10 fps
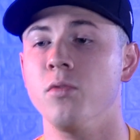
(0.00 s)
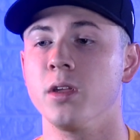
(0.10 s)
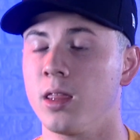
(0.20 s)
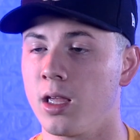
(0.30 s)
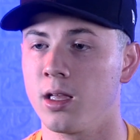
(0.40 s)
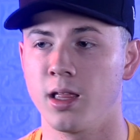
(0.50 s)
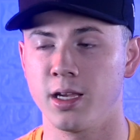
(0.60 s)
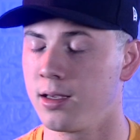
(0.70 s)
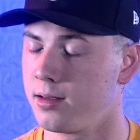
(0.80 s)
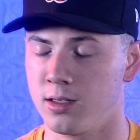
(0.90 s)
everything,
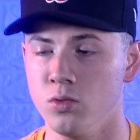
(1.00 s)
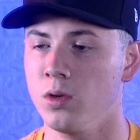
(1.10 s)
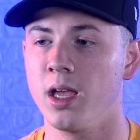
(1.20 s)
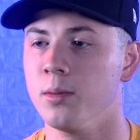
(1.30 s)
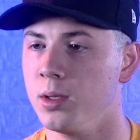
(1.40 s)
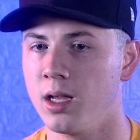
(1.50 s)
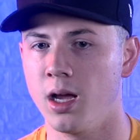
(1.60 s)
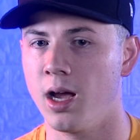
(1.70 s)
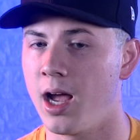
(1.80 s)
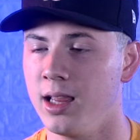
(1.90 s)
like you name
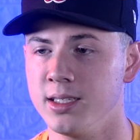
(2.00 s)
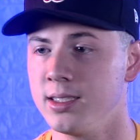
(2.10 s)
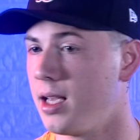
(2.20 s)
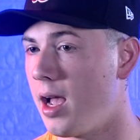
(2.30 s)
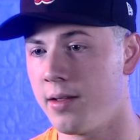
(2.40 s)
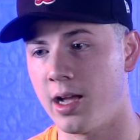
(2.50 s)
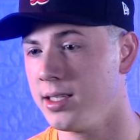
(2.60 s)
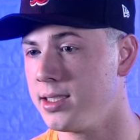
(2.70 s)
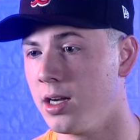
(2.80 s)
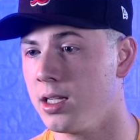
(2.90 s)
it.
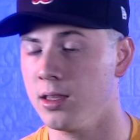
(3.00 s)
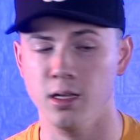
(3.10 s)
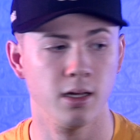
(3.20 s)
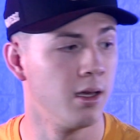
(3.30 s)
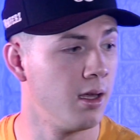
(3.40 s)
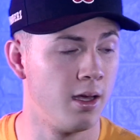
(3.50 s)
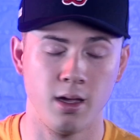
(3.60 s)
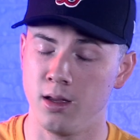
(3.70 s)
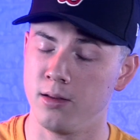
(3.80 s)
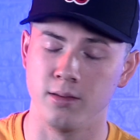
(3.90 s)
I studied the
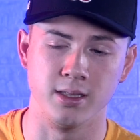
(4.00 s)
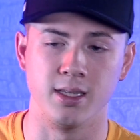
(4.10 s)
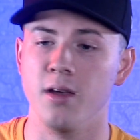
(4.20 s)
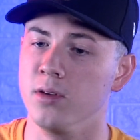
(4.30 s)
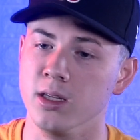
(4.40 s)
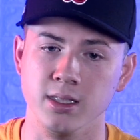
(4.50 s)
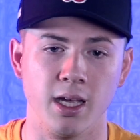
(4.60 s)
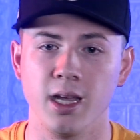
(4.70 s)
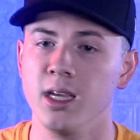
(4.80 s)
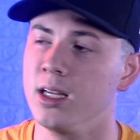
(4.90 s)

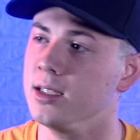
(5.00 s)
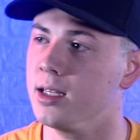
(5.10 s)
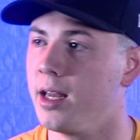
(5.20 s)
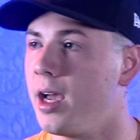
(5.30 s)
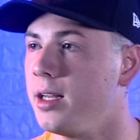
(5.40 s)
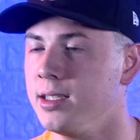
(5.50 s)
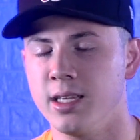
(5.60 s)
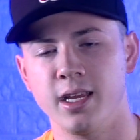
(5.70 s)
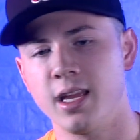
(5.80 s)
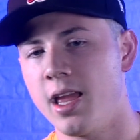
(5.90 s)
70s, the 80s, the
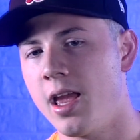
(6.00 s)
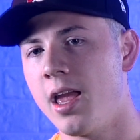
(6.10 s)
90s. Like,